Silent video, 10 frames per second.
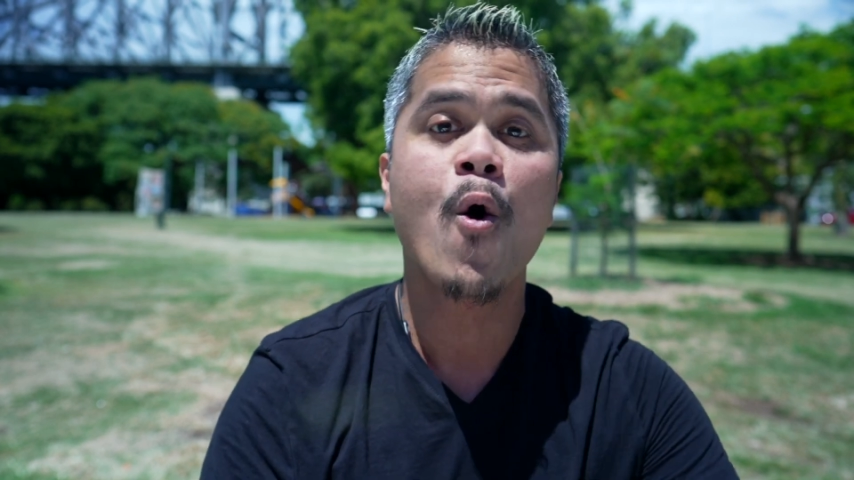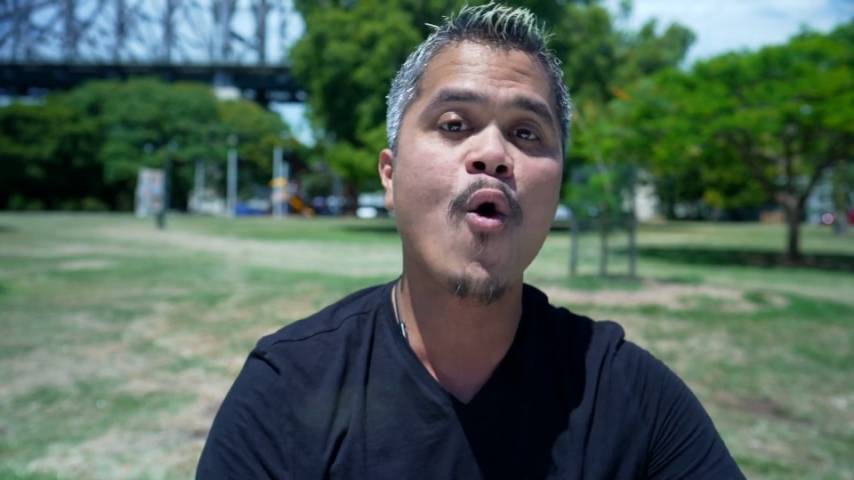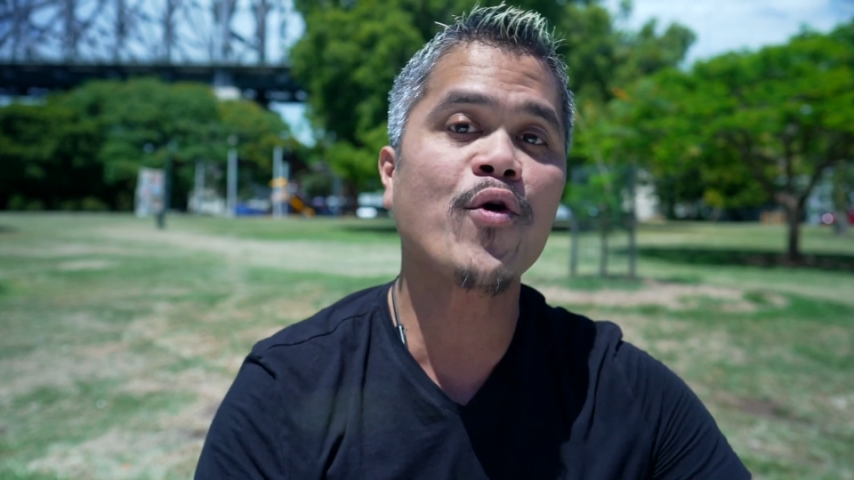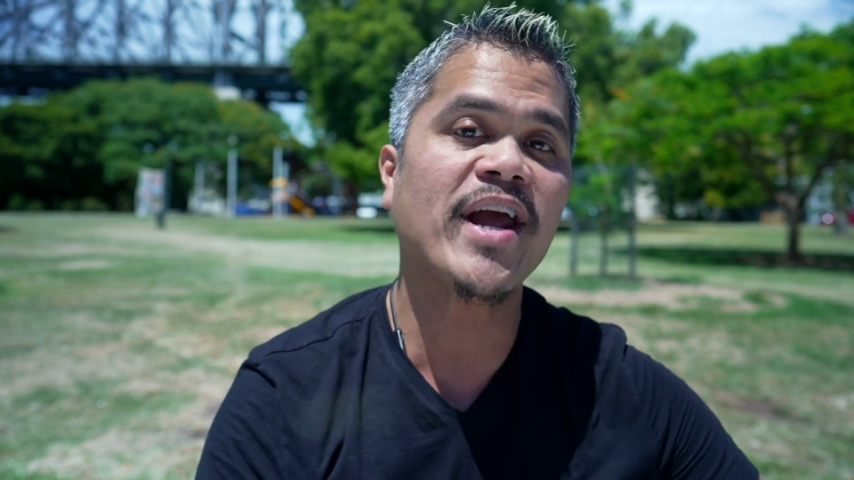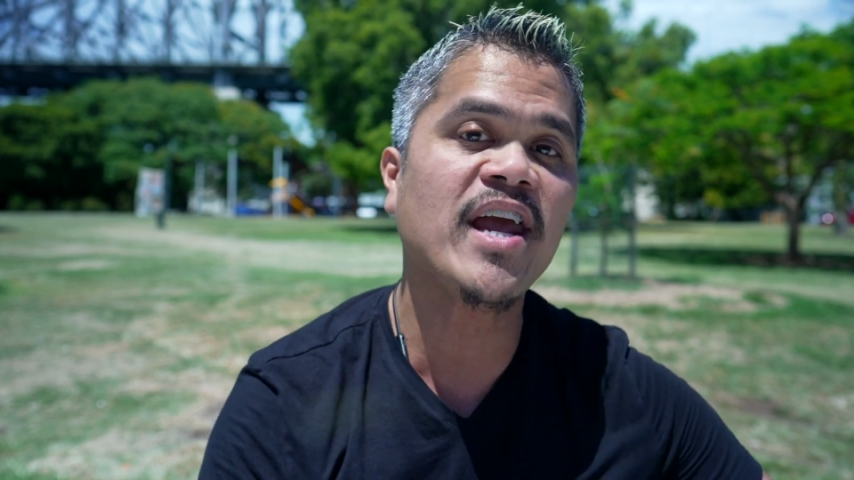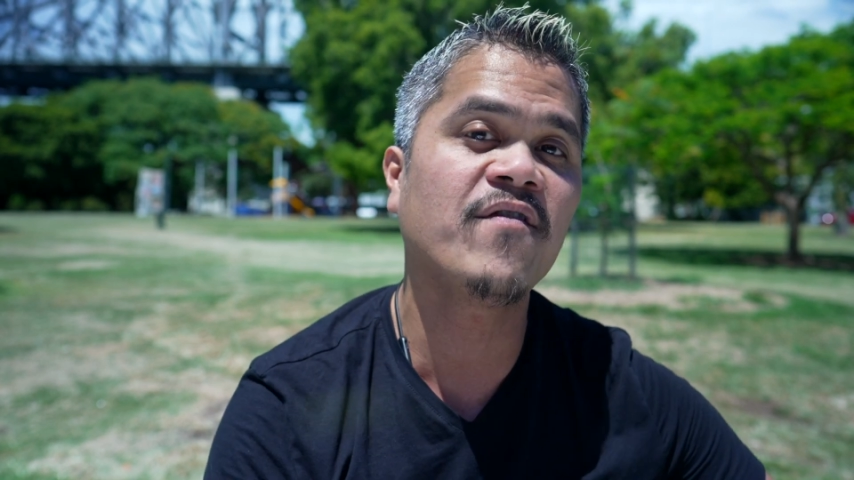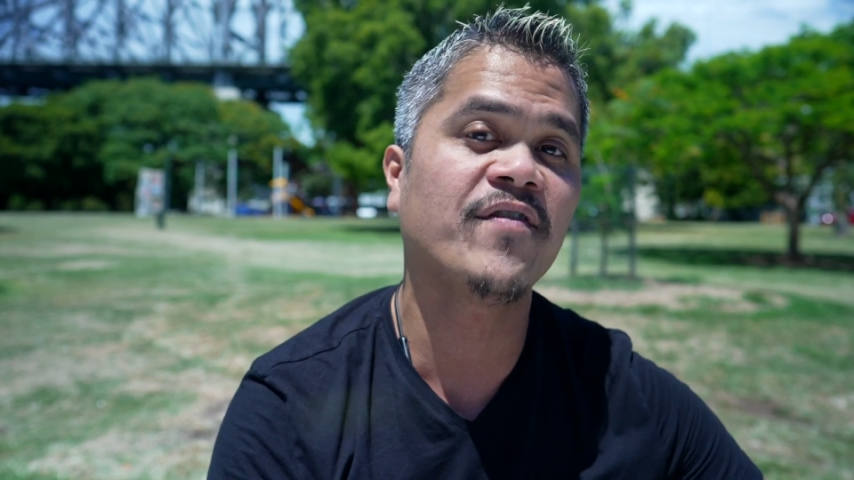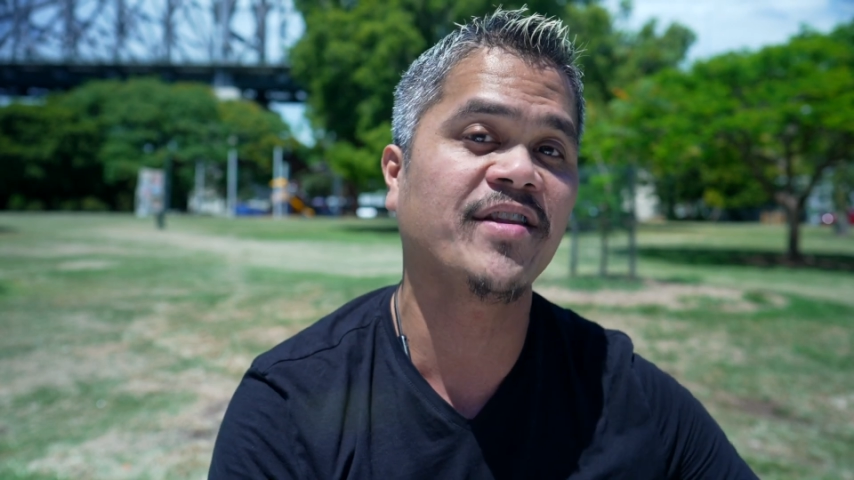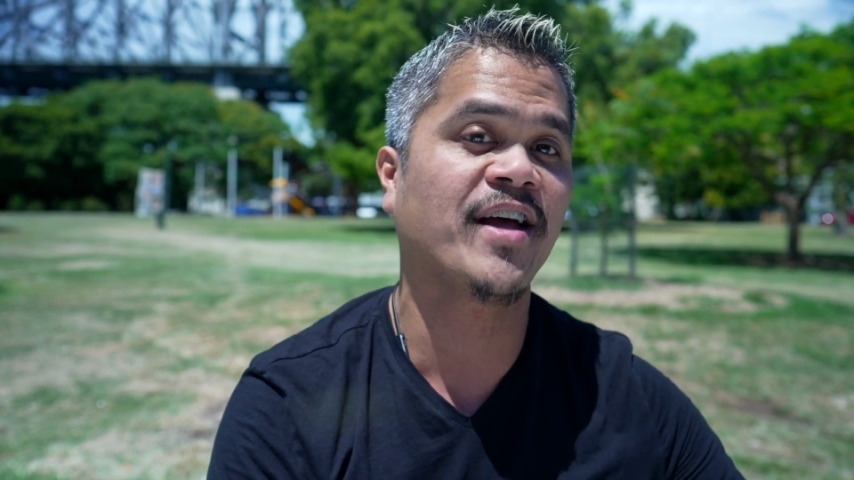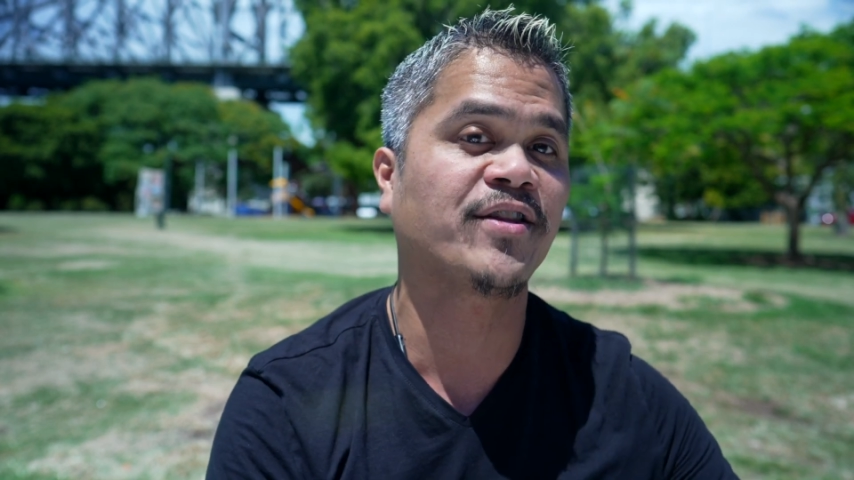or
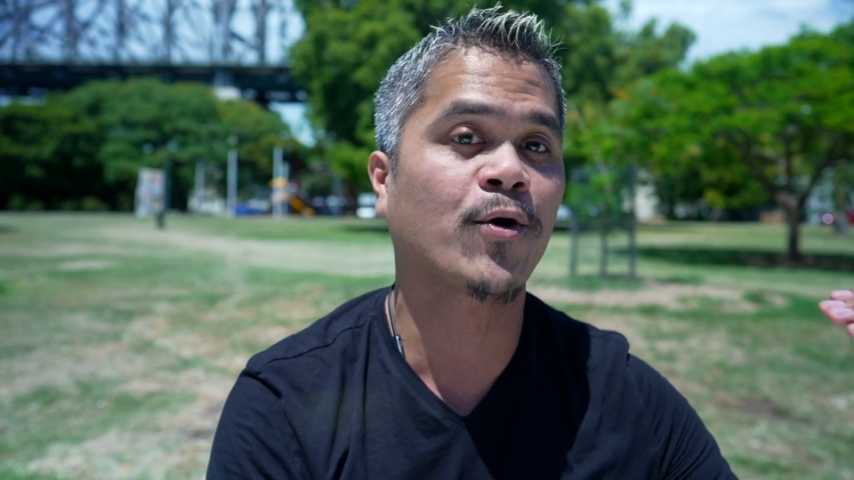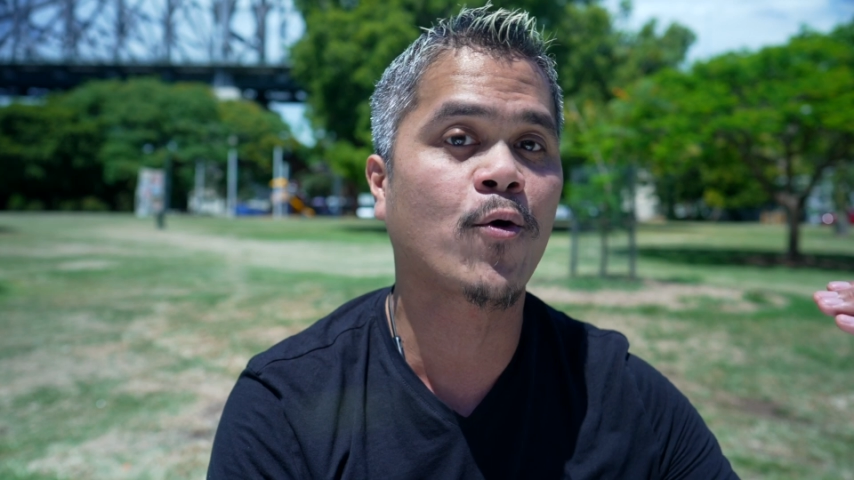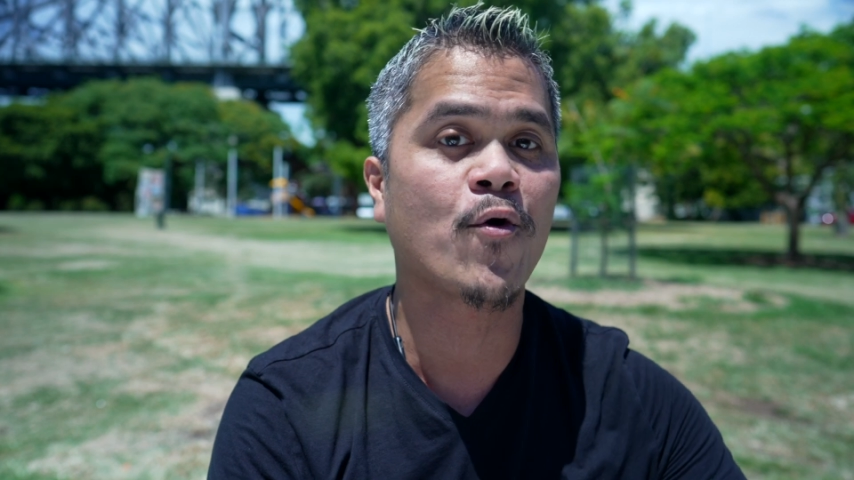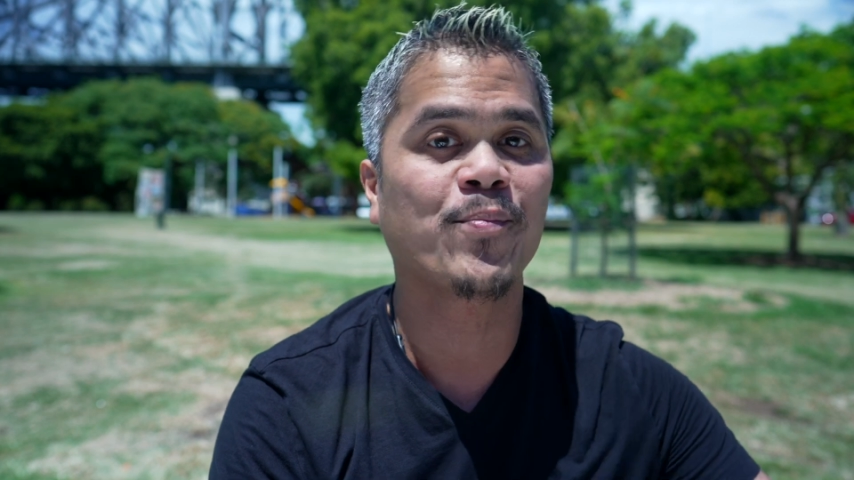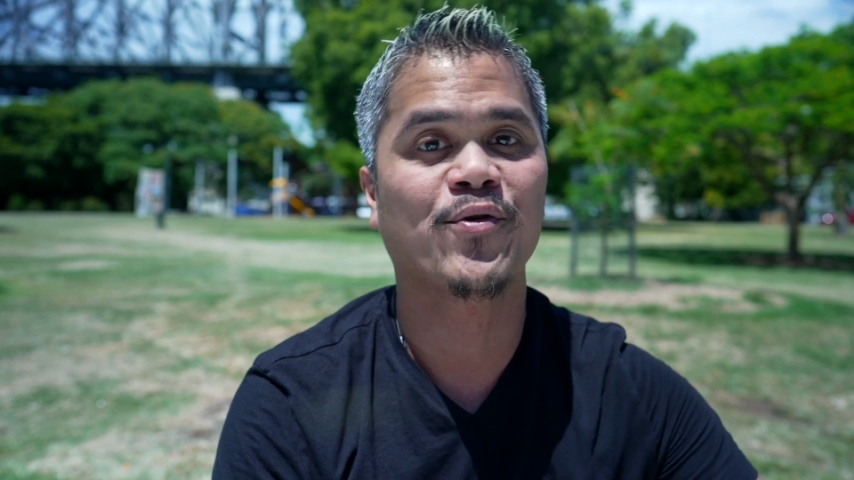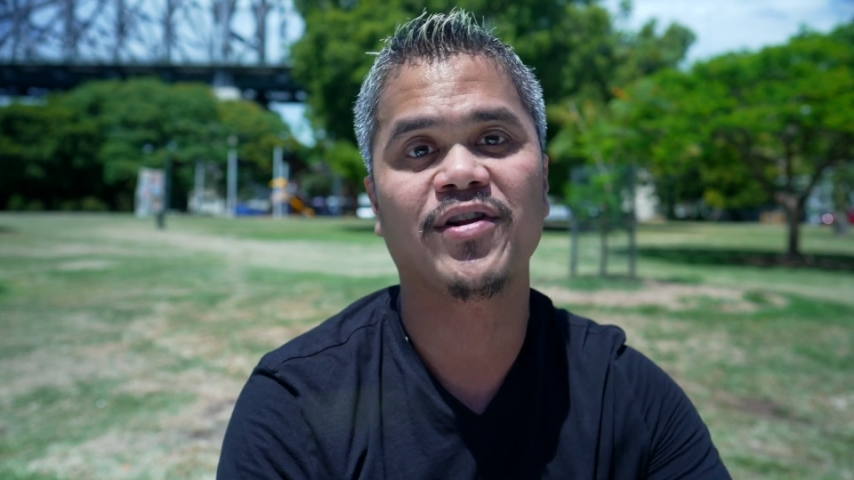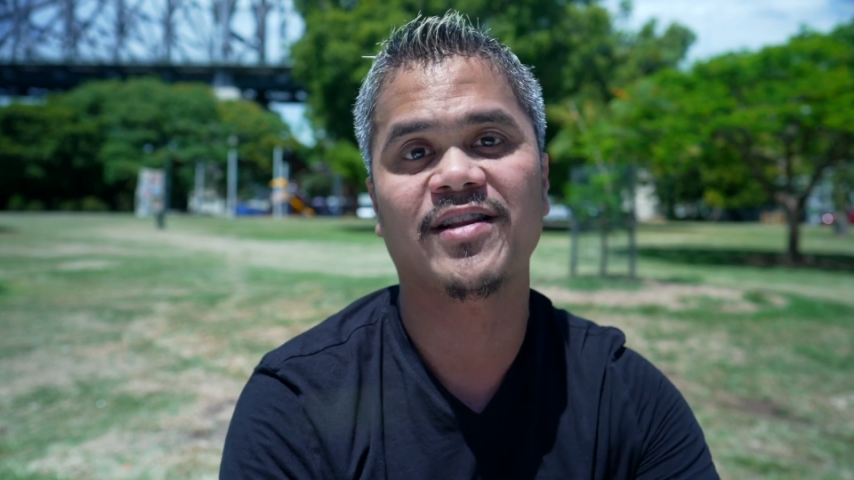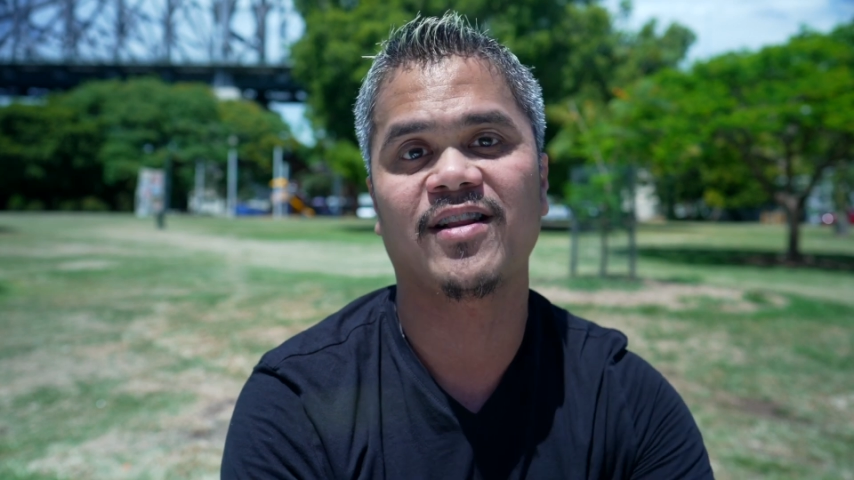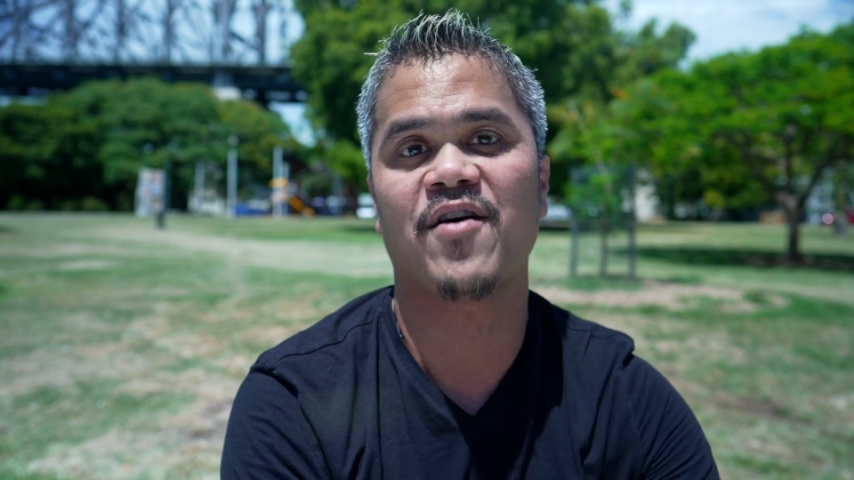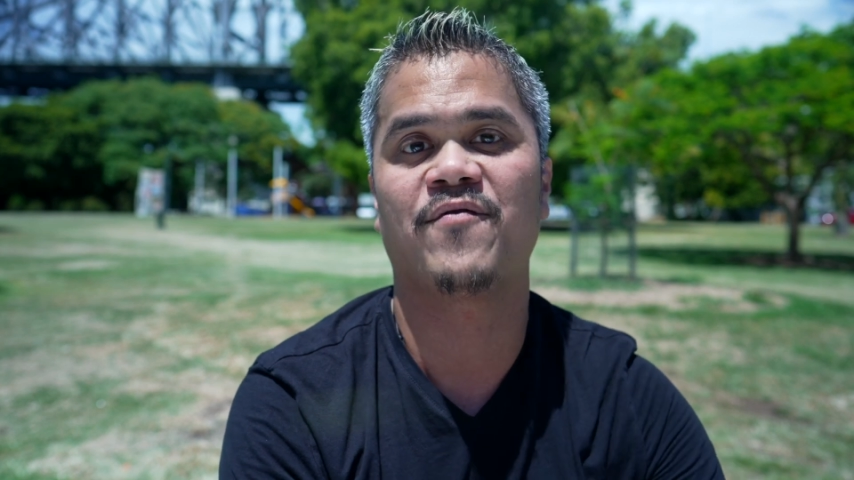even at the
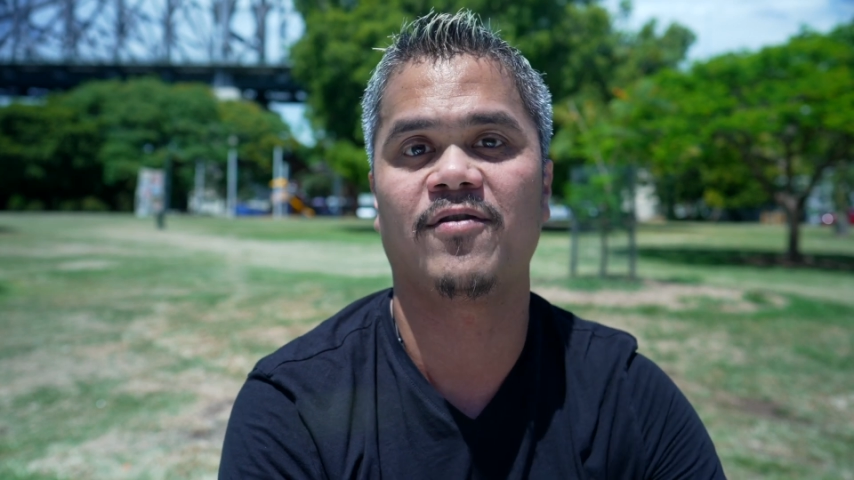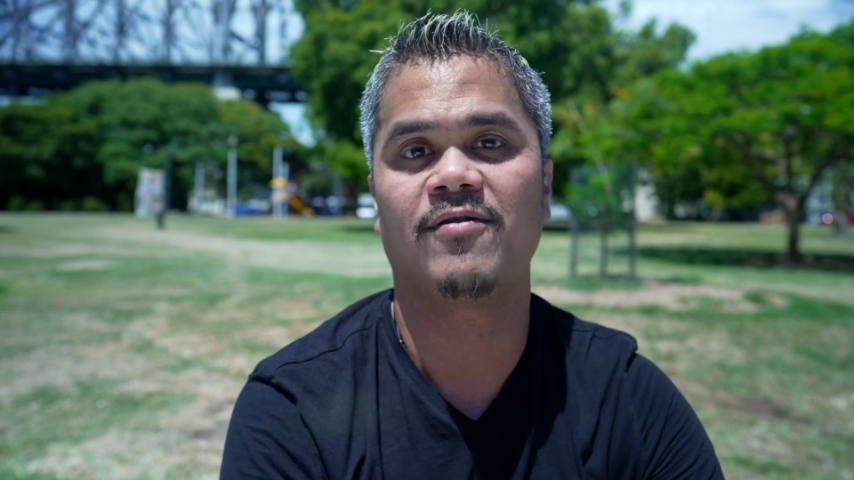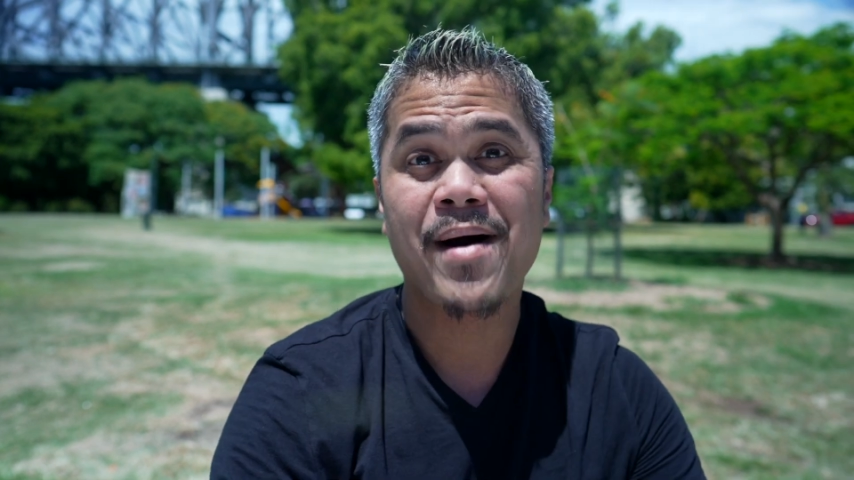corporate level.